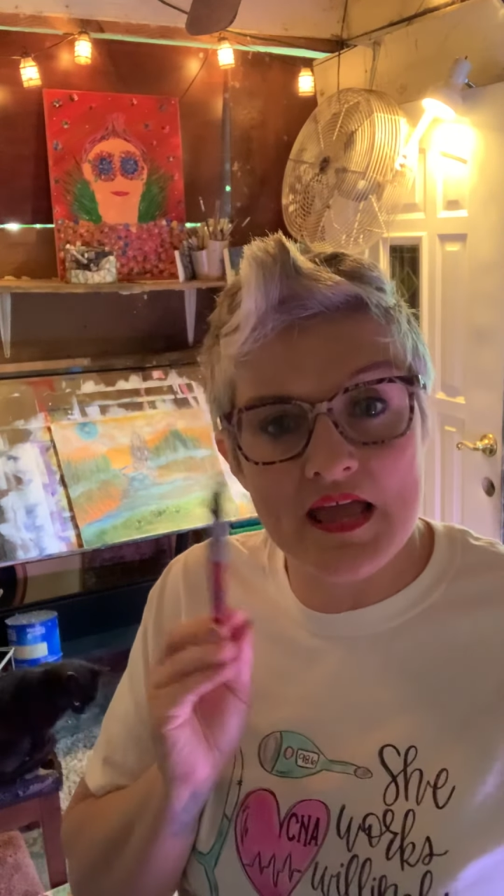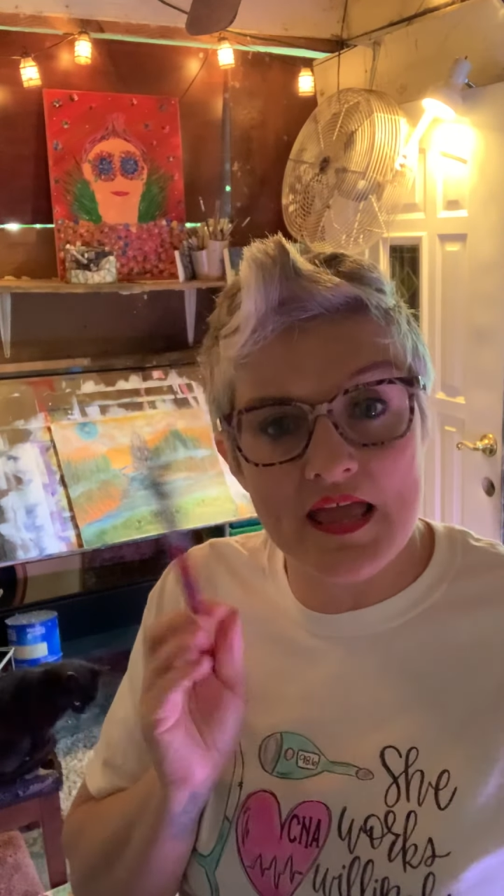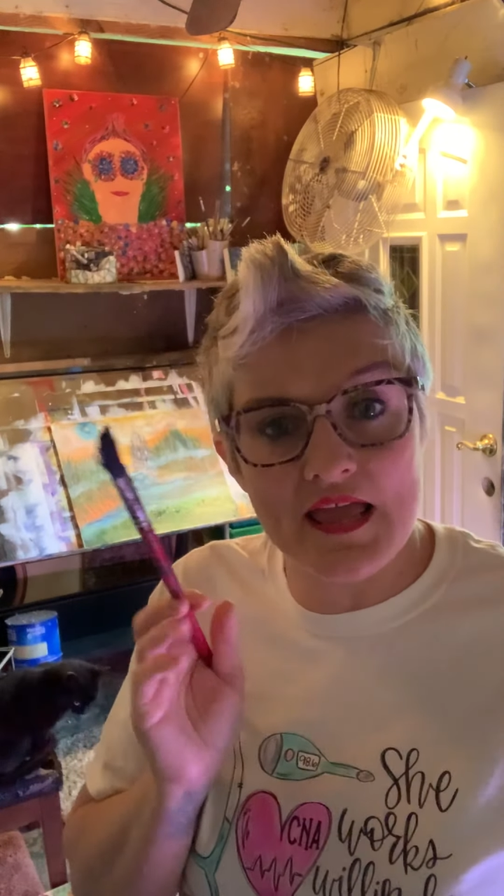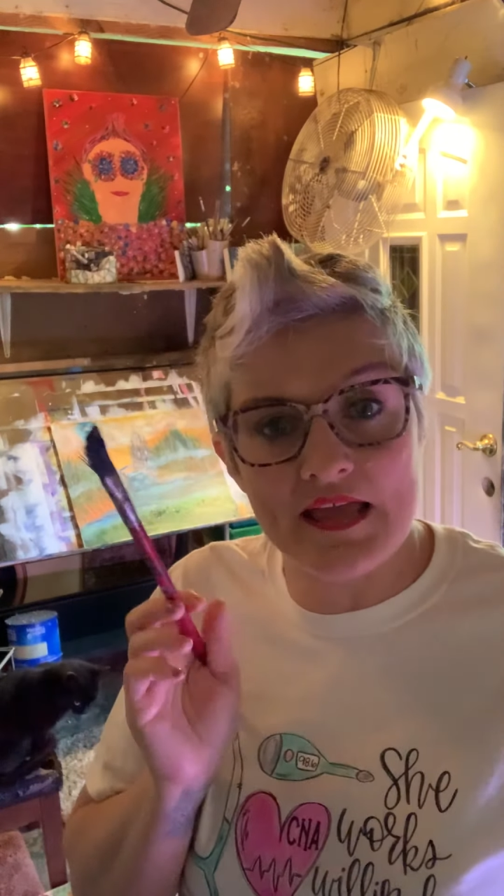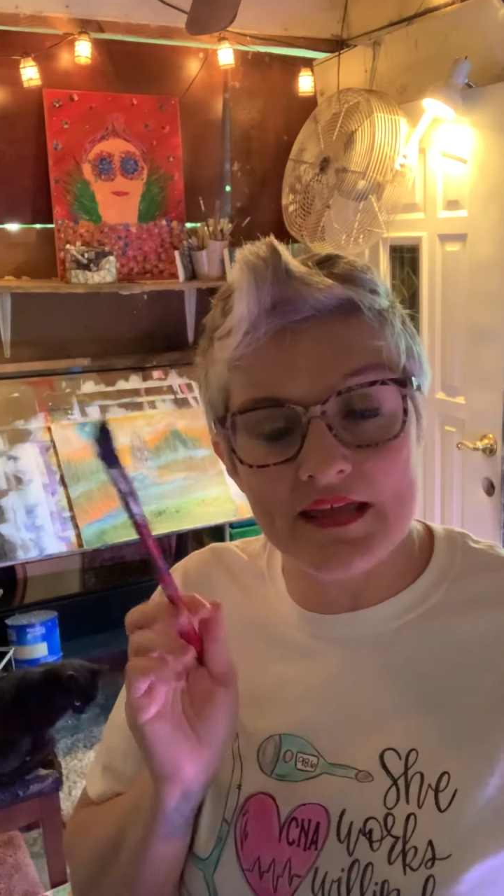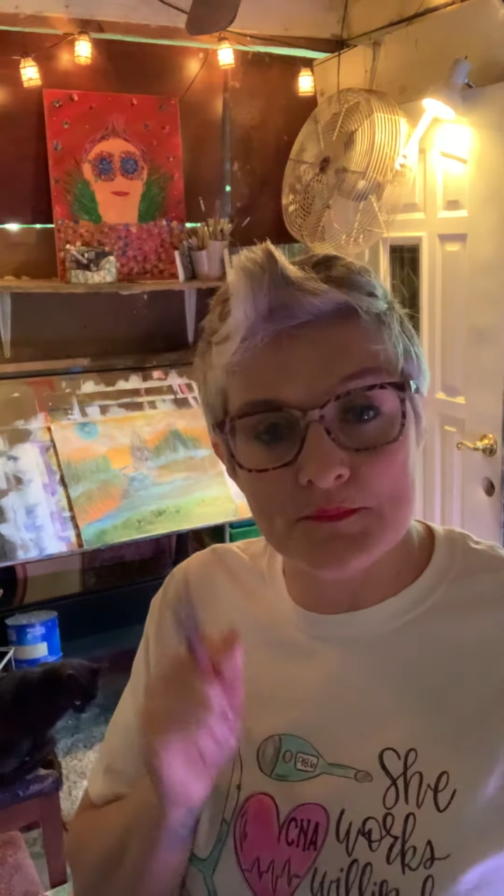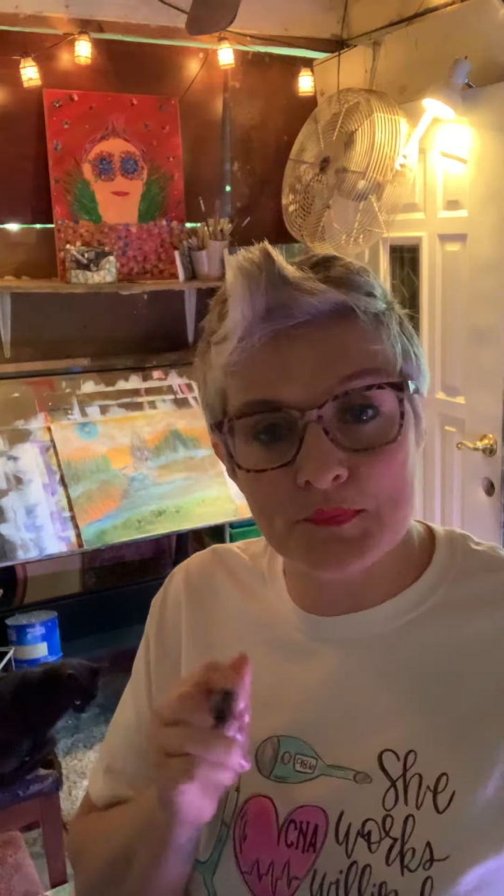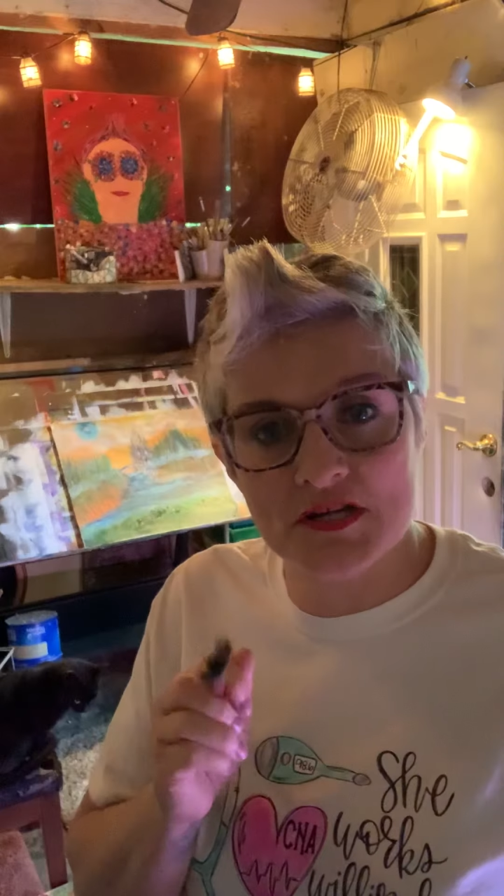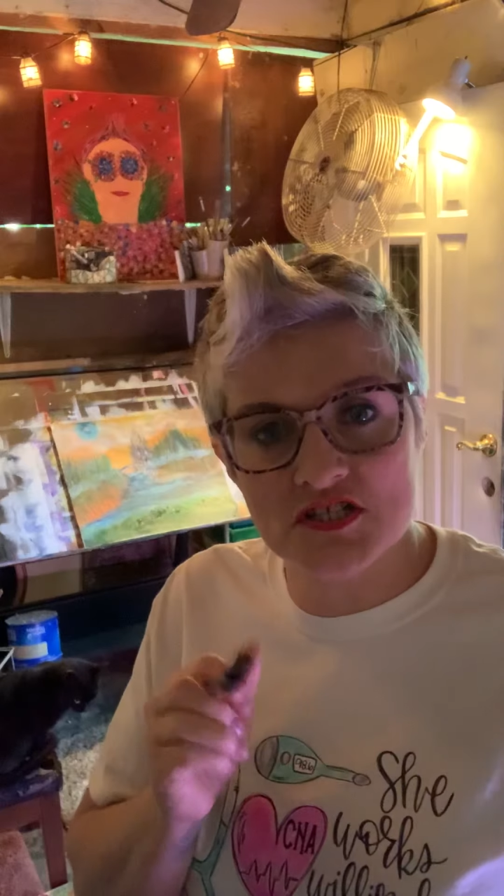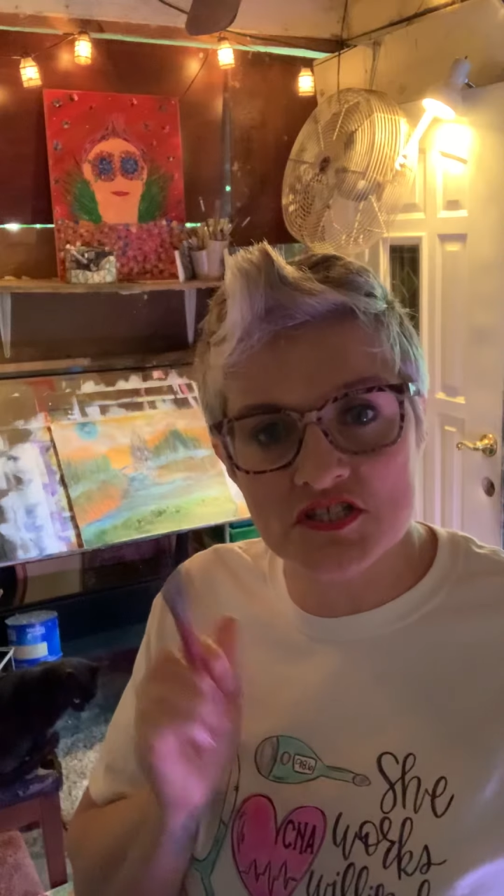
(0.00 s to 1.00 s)
a
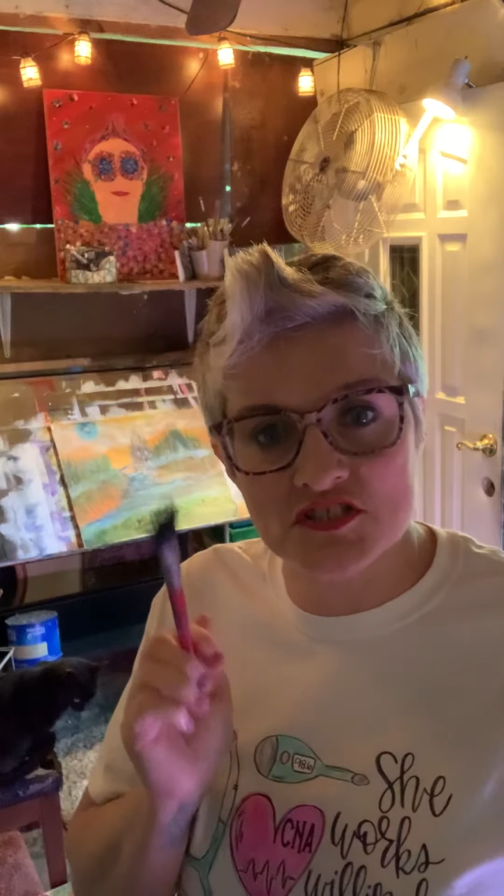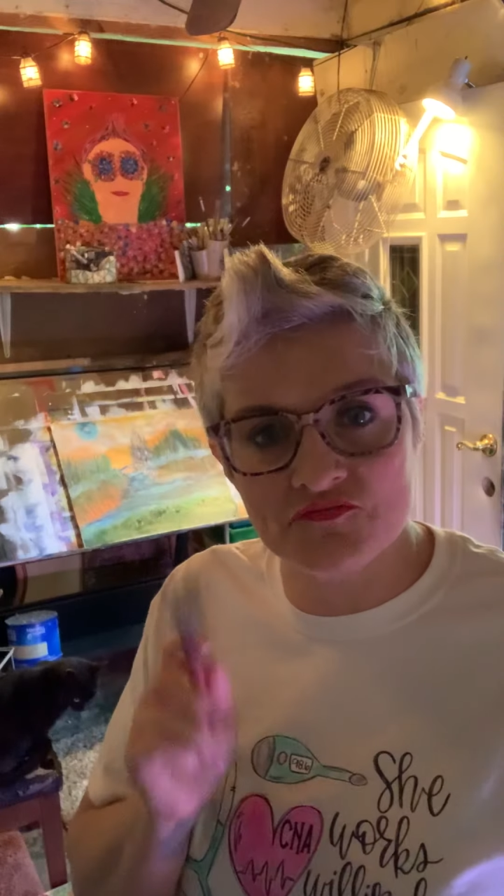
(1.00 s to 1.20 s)
impressionist